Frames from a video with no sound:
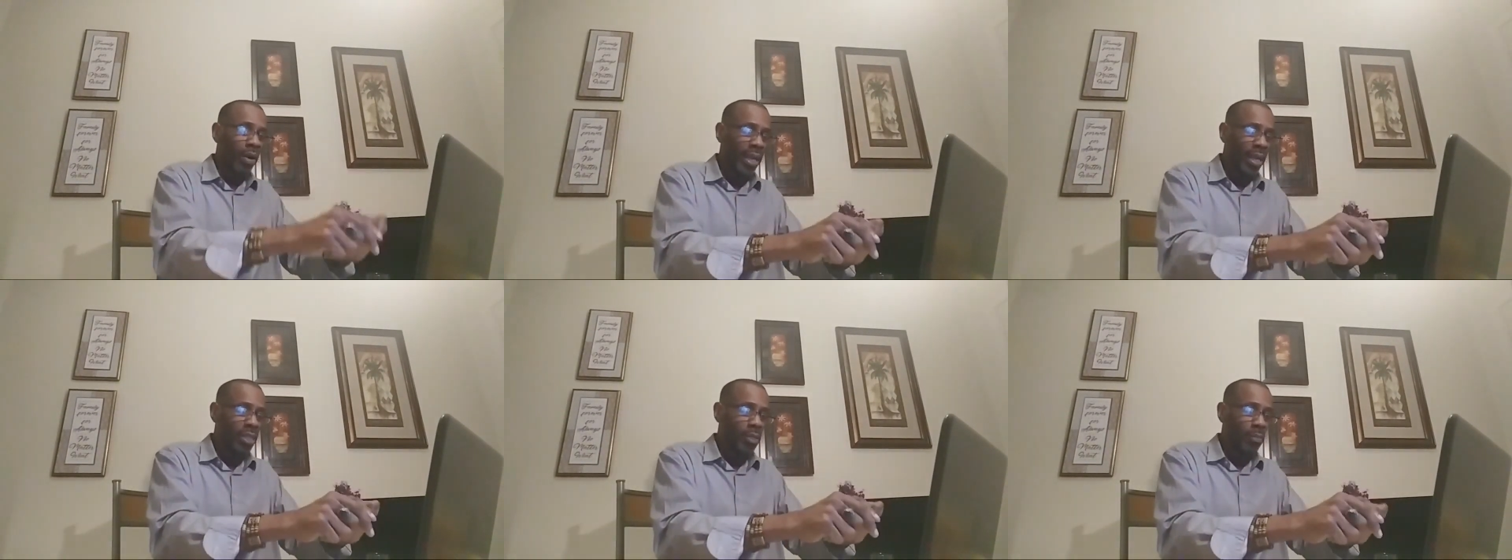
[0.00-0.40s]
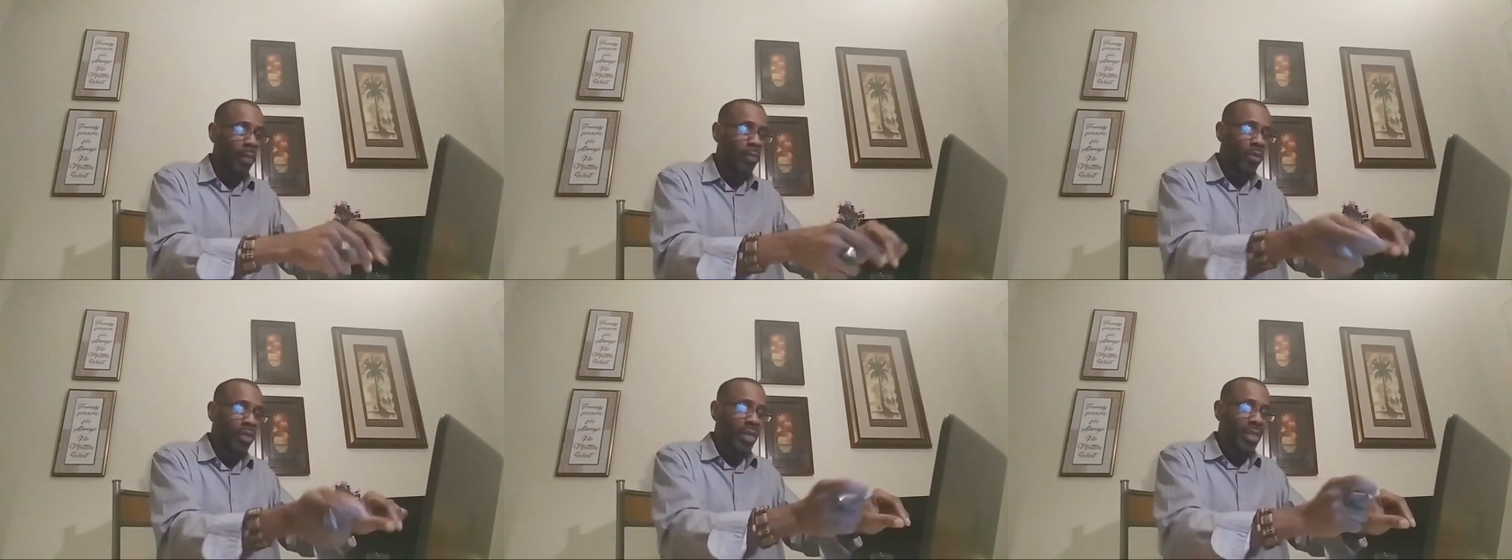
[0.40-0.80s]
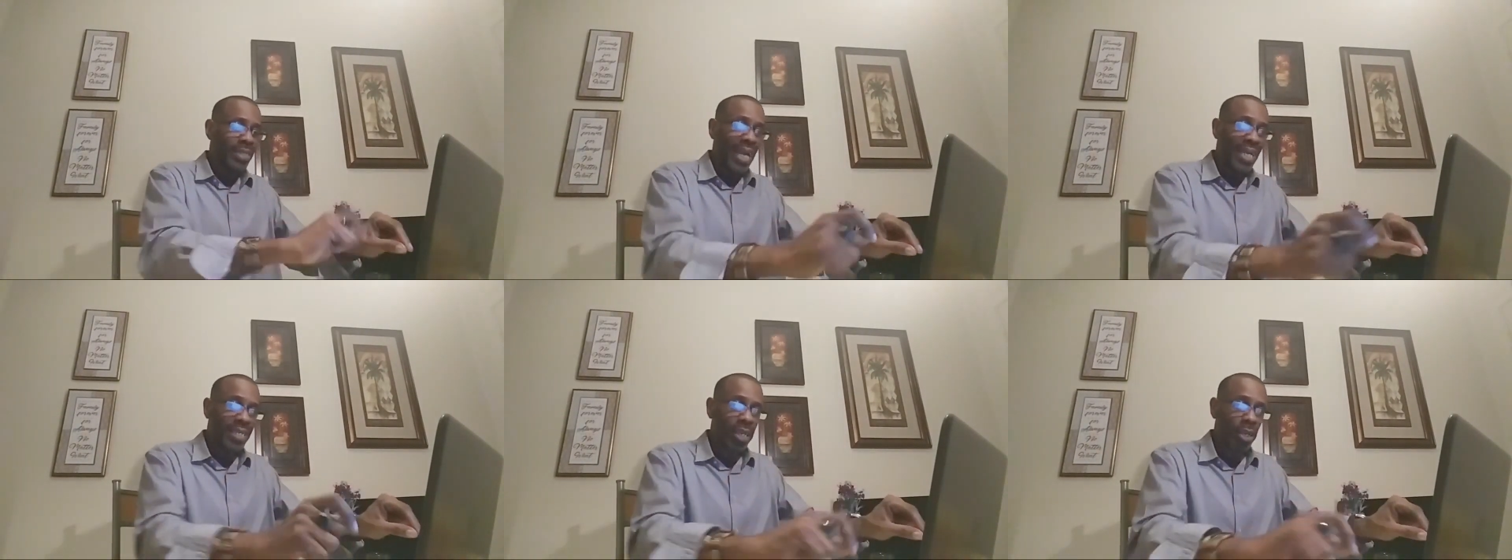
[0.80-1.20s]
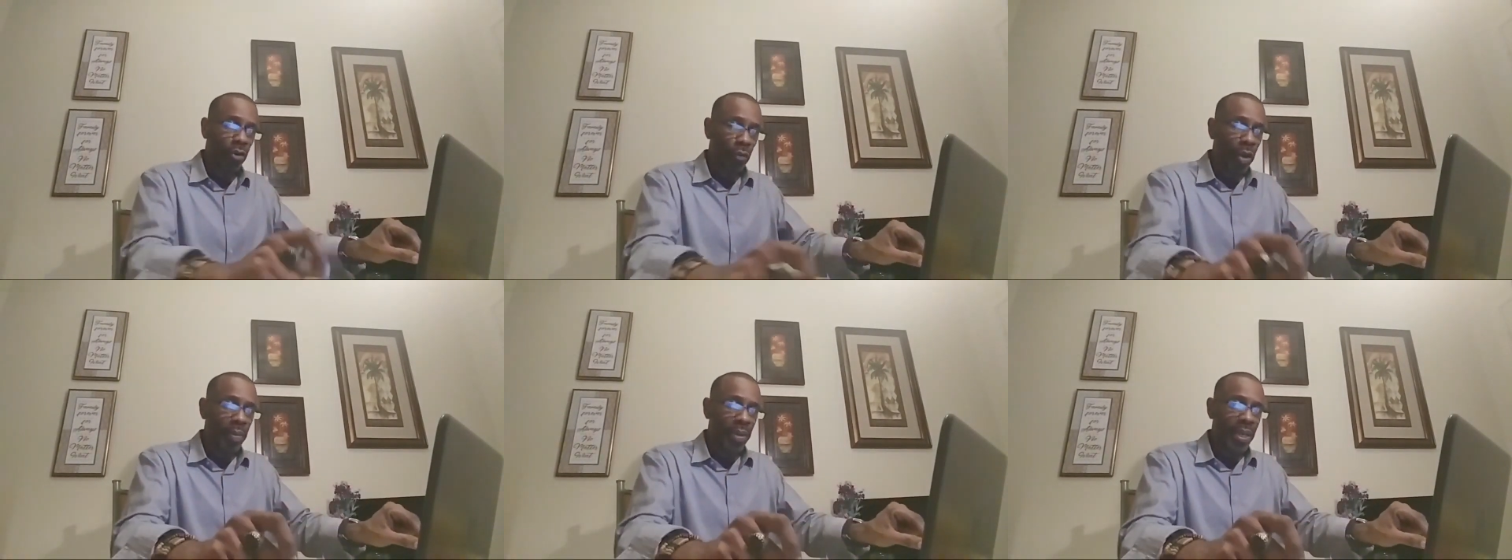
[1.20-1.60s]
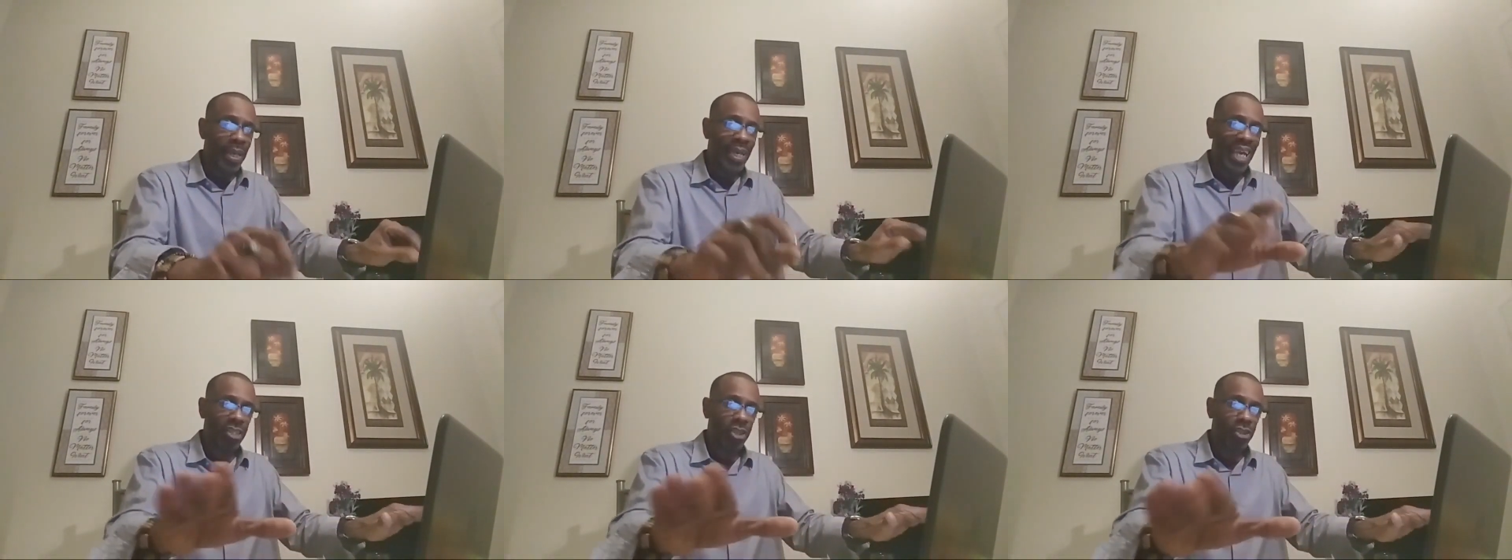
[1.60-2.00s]
Kelly's people signed an agreement
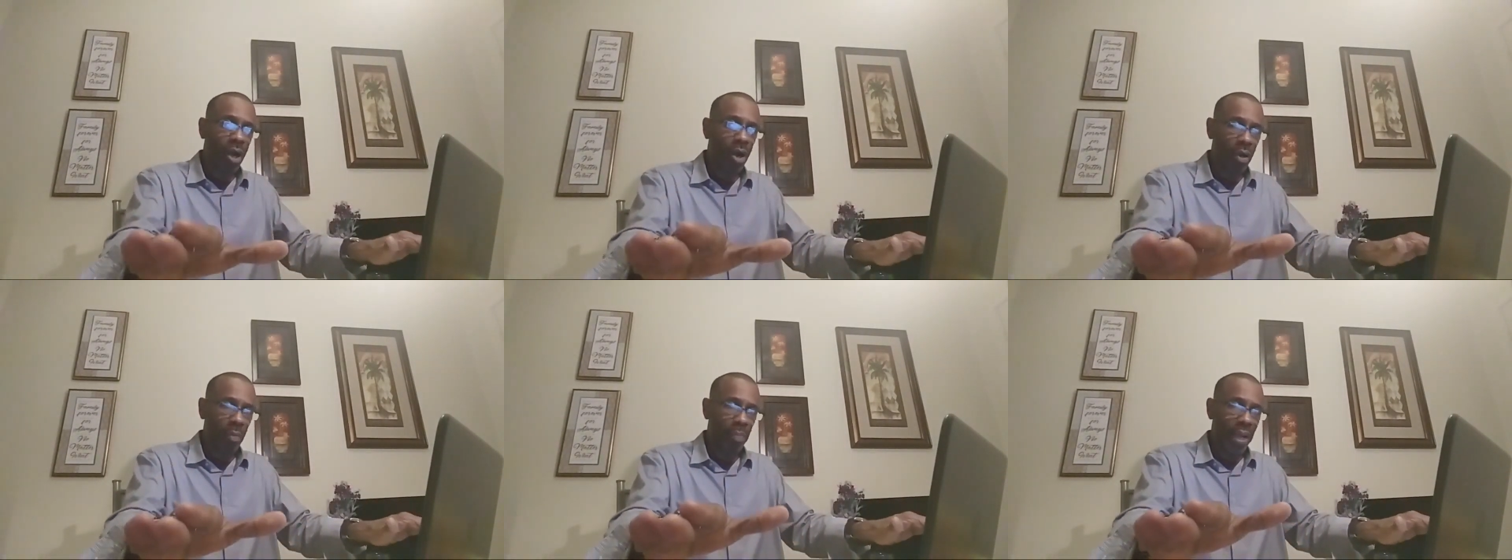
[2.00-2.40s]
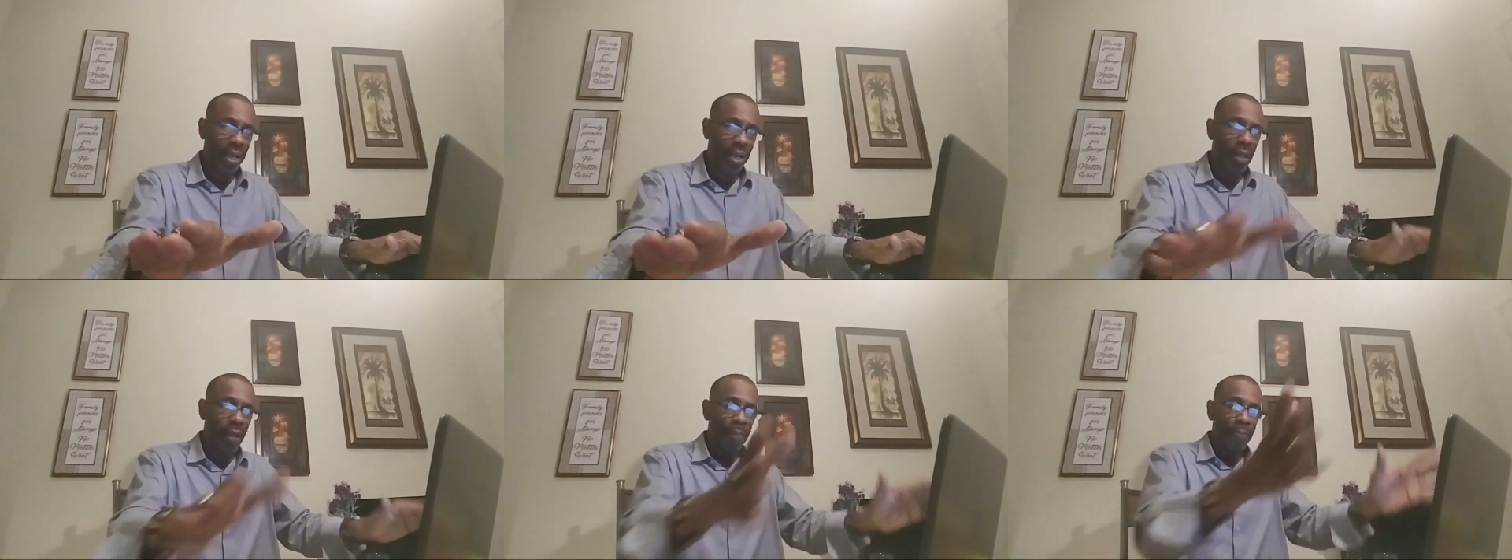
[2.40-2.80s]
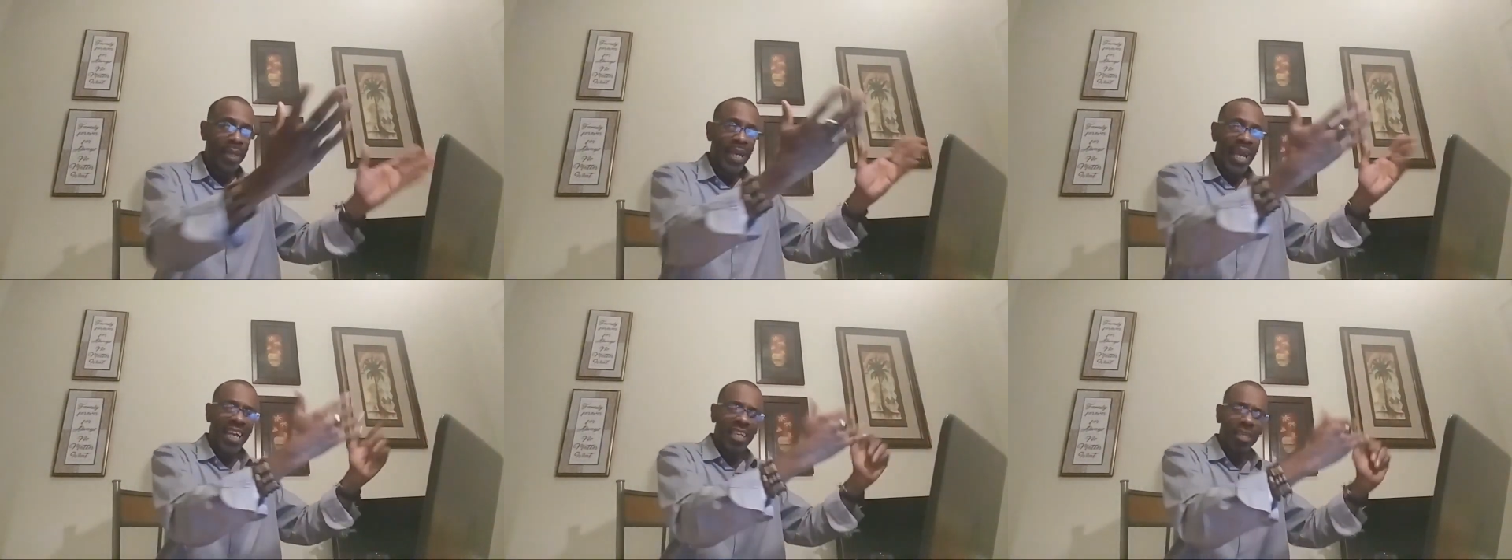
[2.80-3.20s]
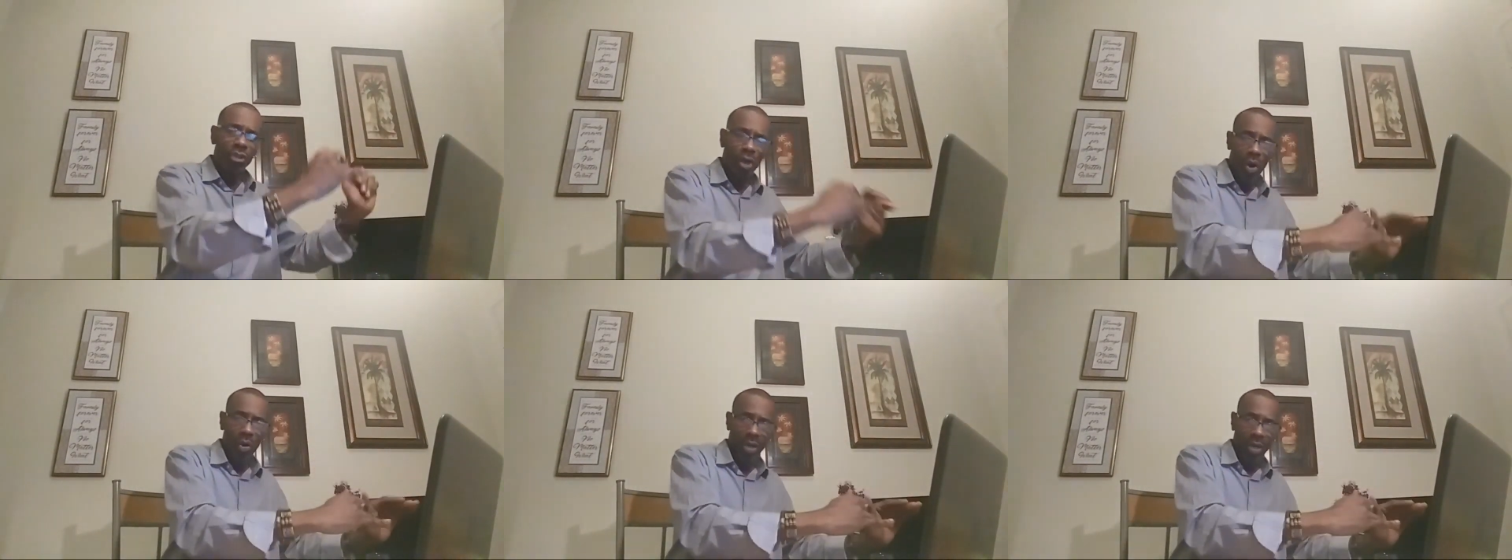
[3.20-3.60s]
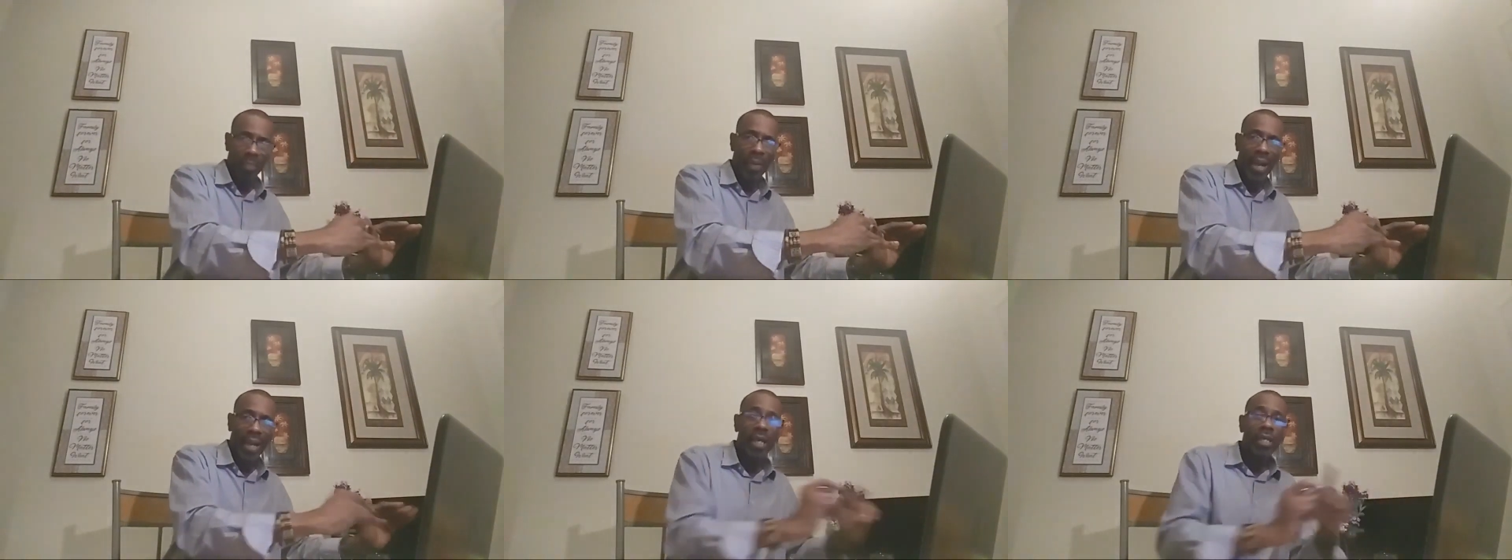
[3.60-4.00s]
not to talk about it. But now you're talking
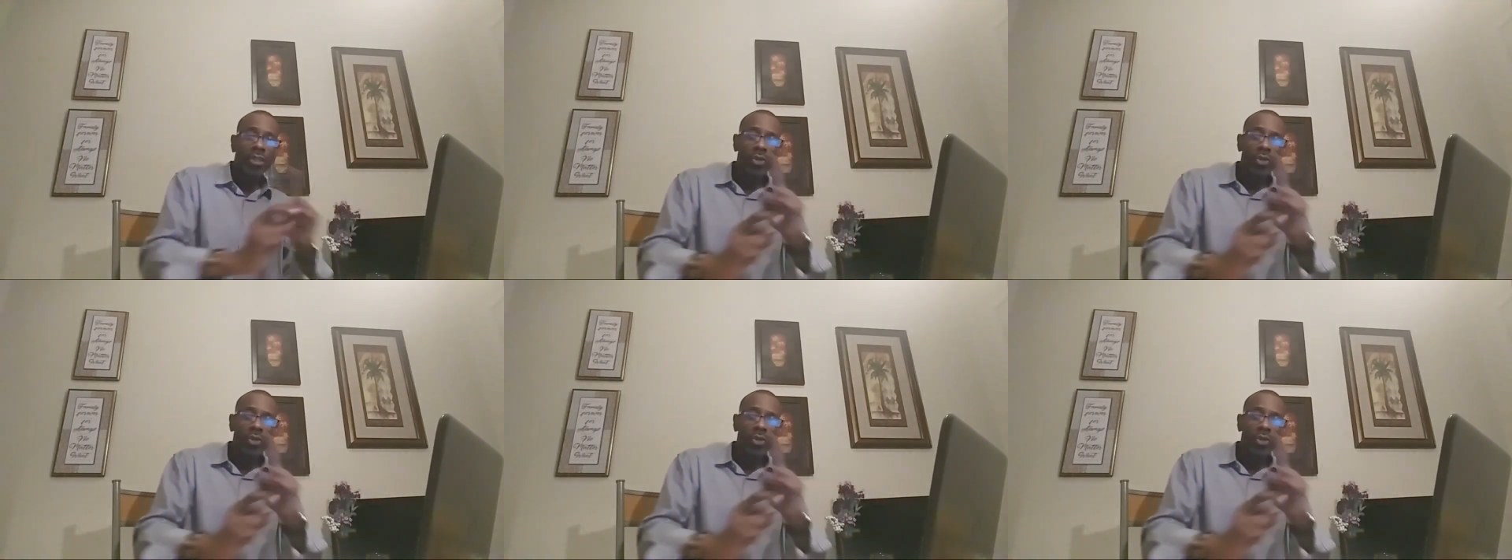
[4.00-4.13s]
about it. So